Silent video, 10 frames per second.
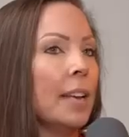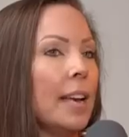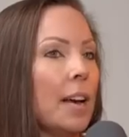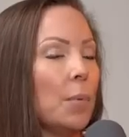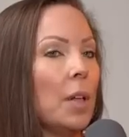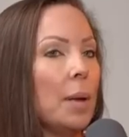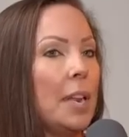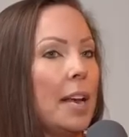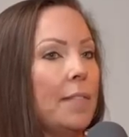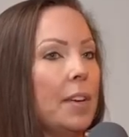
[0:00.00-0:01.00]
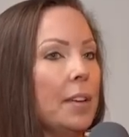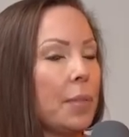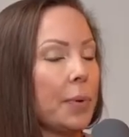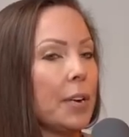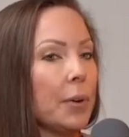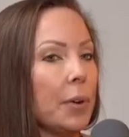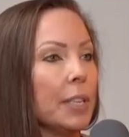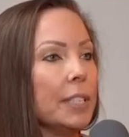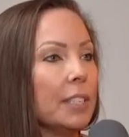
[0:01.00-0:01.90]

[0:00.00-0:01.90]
Yeah, well, I have a 3-year-old,